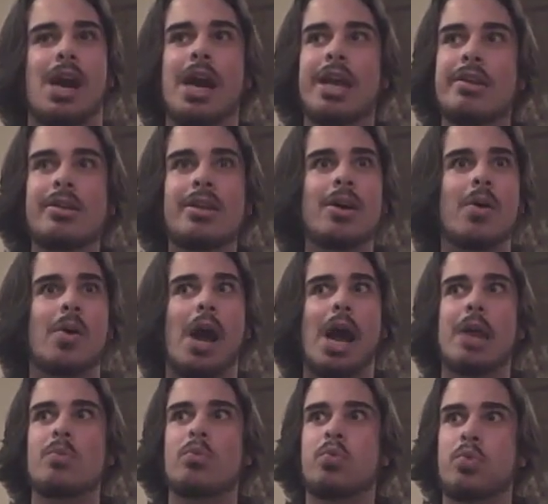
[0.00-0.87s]
I don't know.
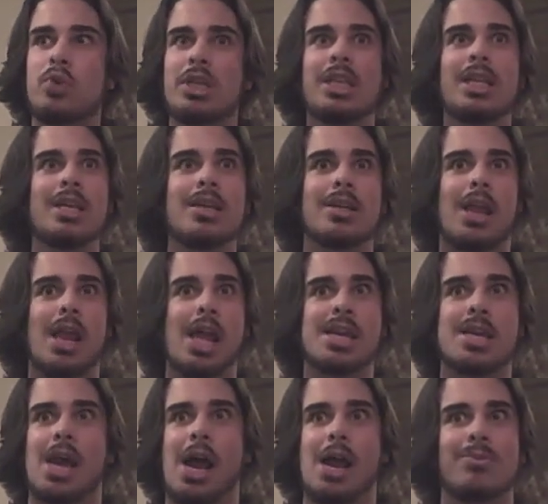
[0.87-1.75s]
I really
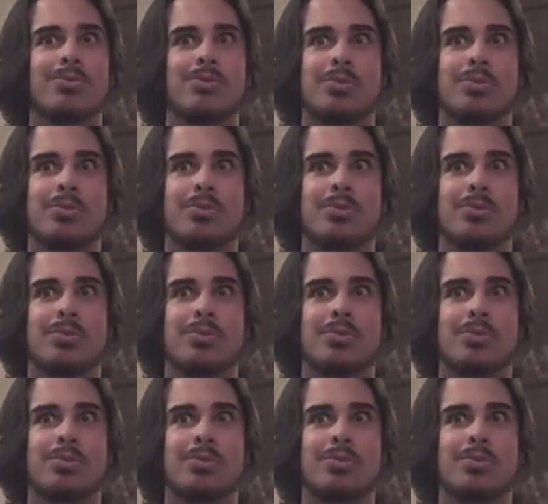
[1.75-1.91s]
liked